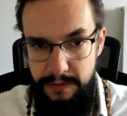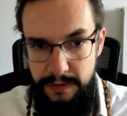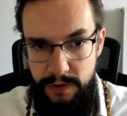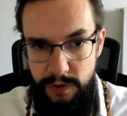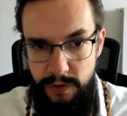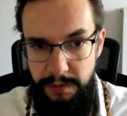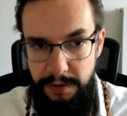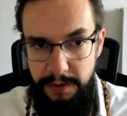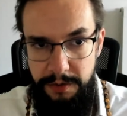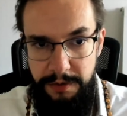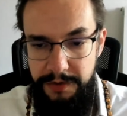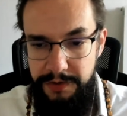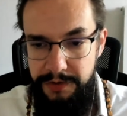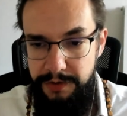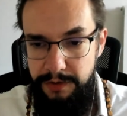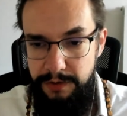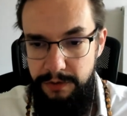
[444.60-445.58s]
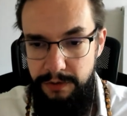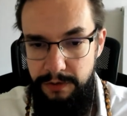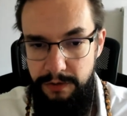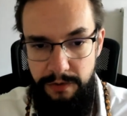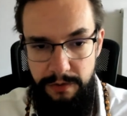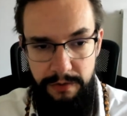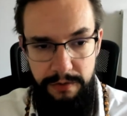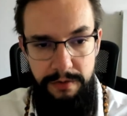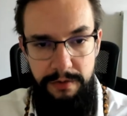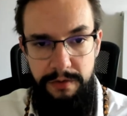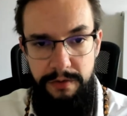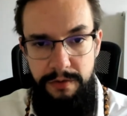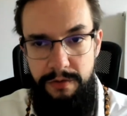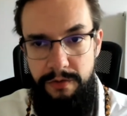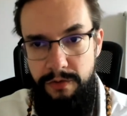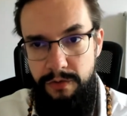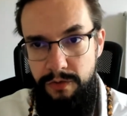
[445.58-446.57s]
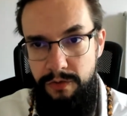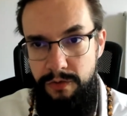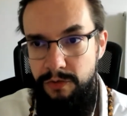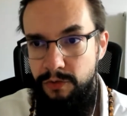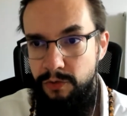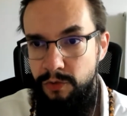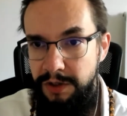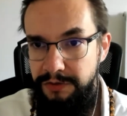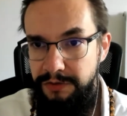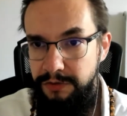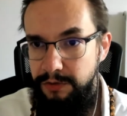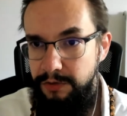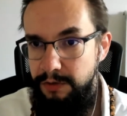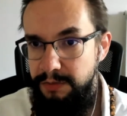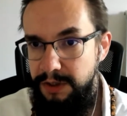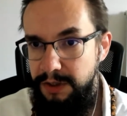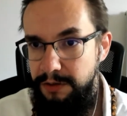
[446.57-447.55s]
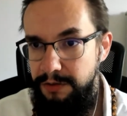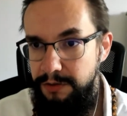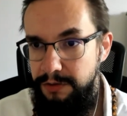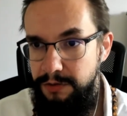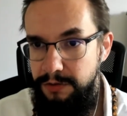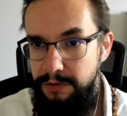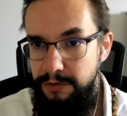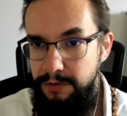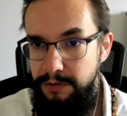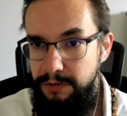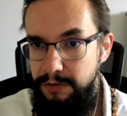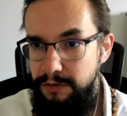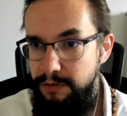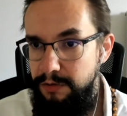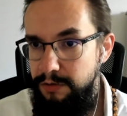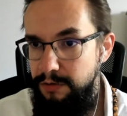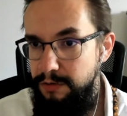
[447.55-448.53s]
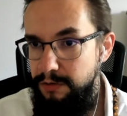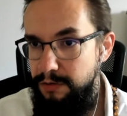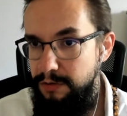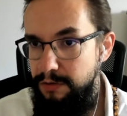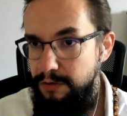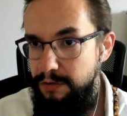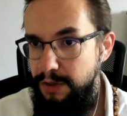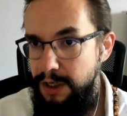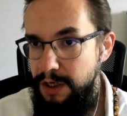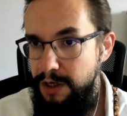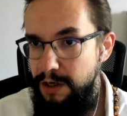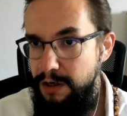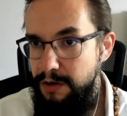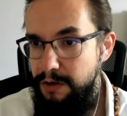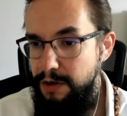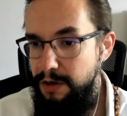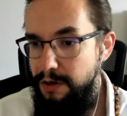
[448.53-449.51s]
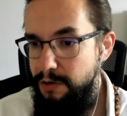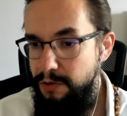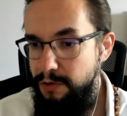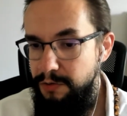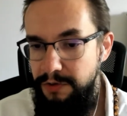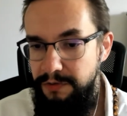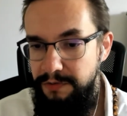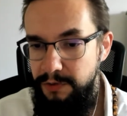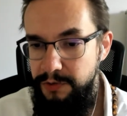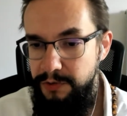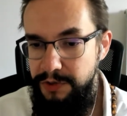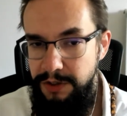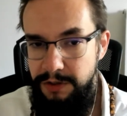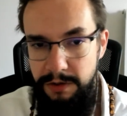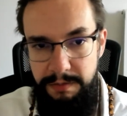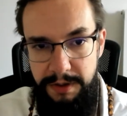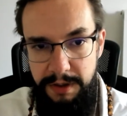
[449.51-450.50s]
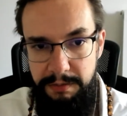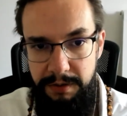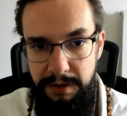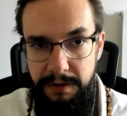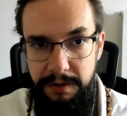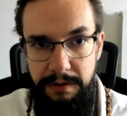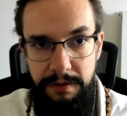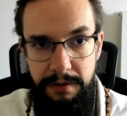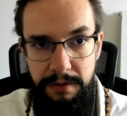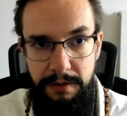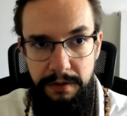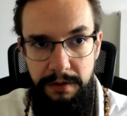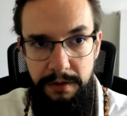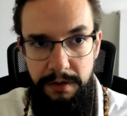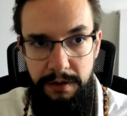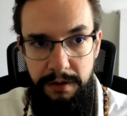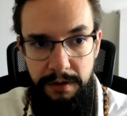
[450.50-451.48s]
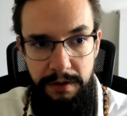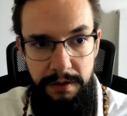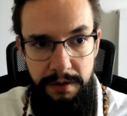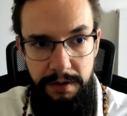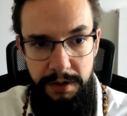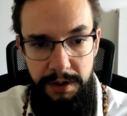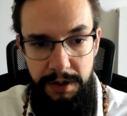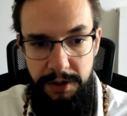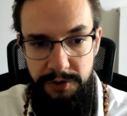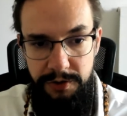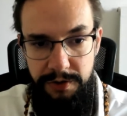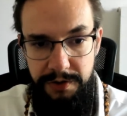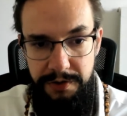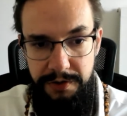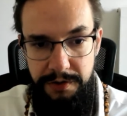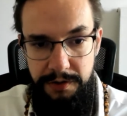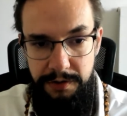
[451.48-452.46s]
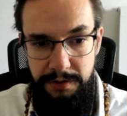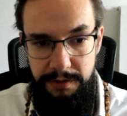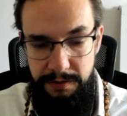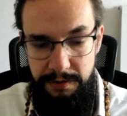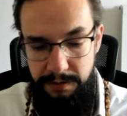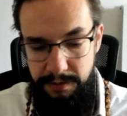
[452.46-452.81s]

So I'm curious. What about AI in code reviews in your pipeline interests you?